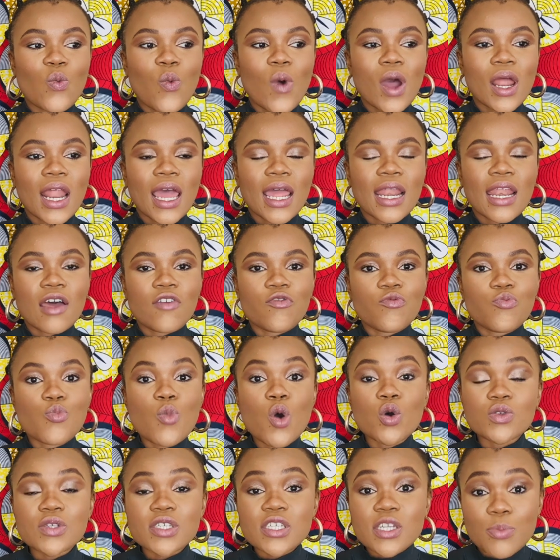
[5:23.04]
What I love
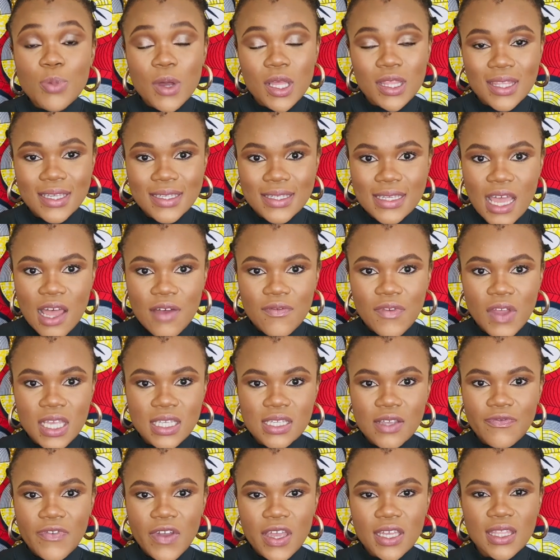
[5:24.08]
most about this cover is
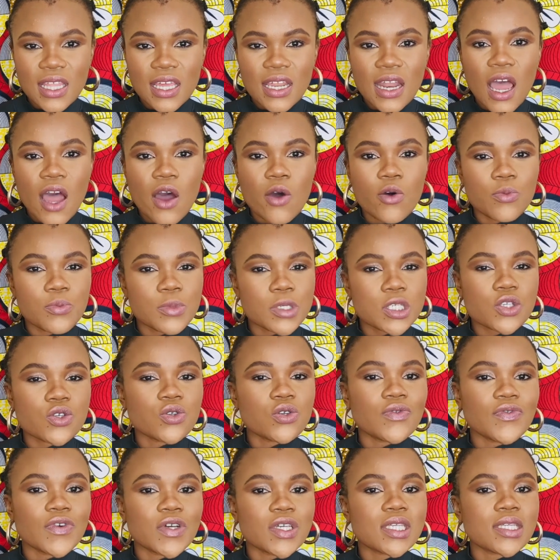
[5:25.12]
the fact that our Miss
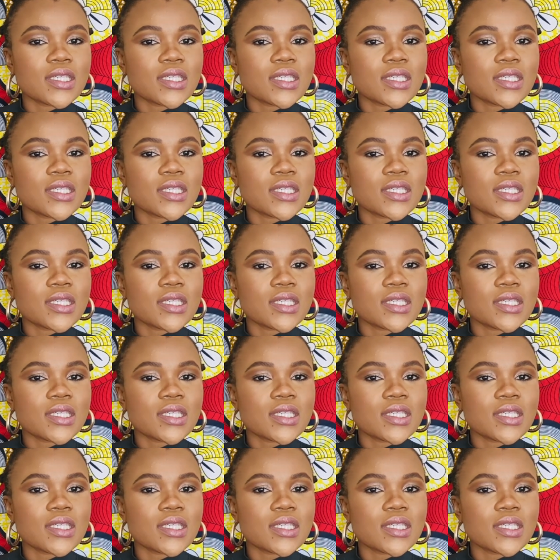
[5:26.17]
Universe